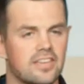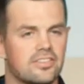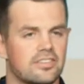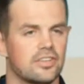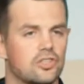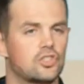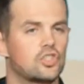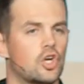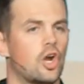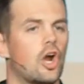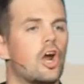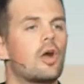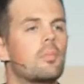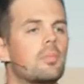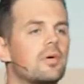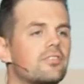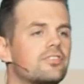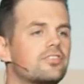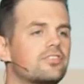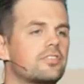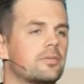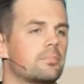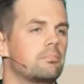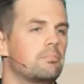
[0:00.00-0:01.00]
is a term
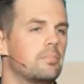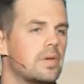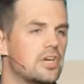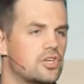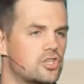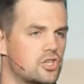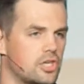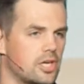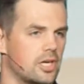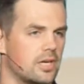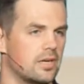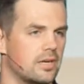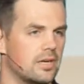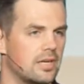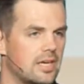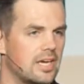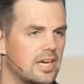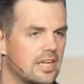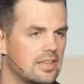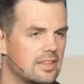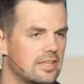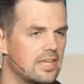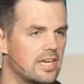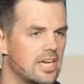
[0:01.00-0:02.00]
of submission
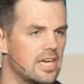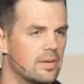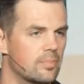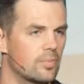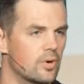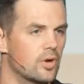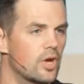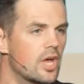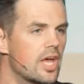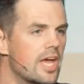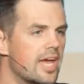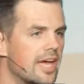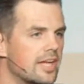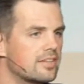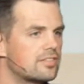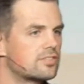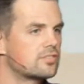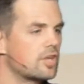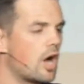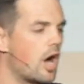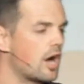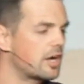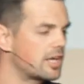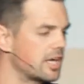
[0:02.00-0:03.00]
in the Hebrew. It's
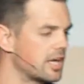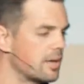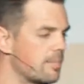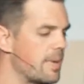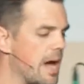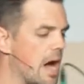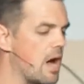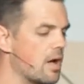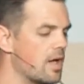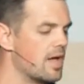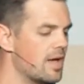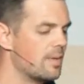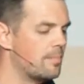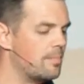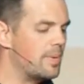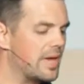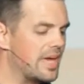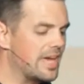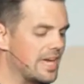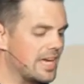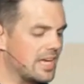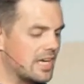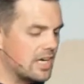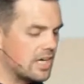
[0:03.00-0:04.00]
talking about
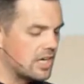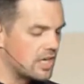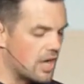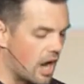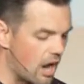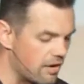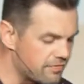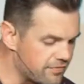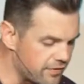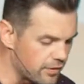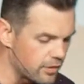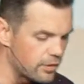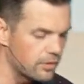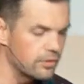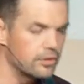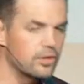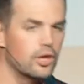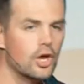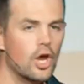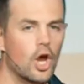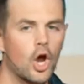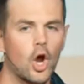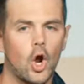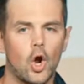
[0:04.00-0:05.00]
being
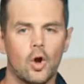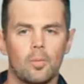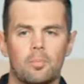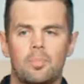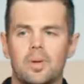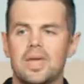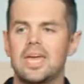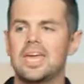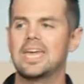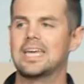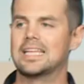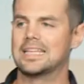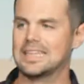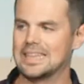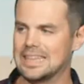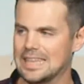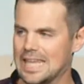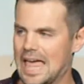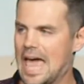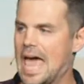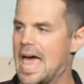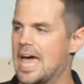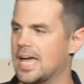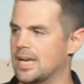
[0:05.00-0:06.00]
governed or being
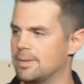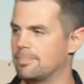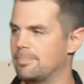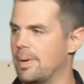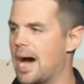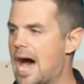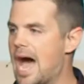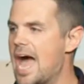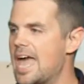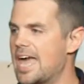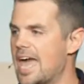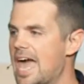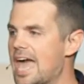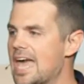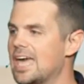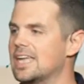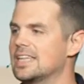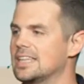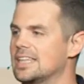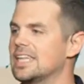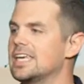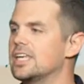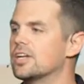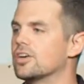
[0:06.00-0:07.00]
led by a
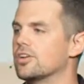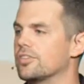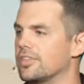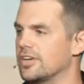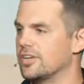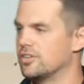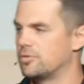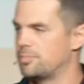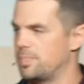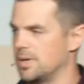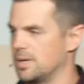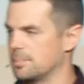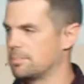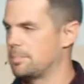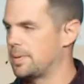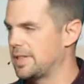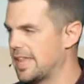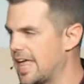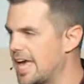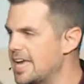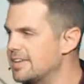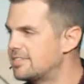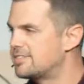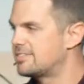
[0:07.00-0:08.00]
leader that has been
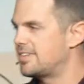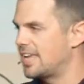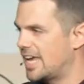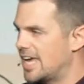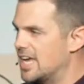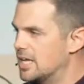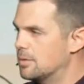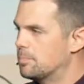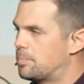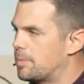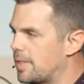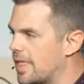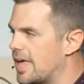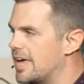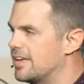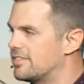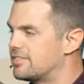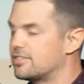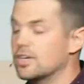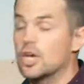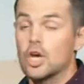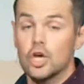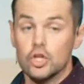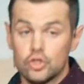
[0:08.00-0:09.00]
placed in
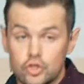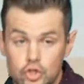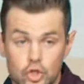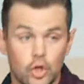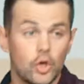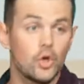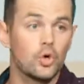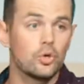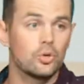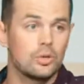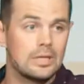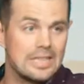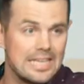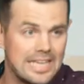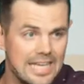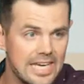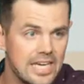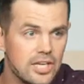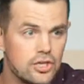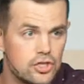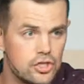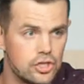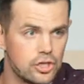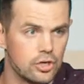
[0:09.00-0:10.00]
place to
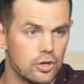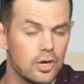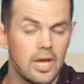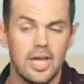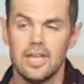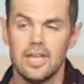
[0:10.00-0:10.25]
lead you.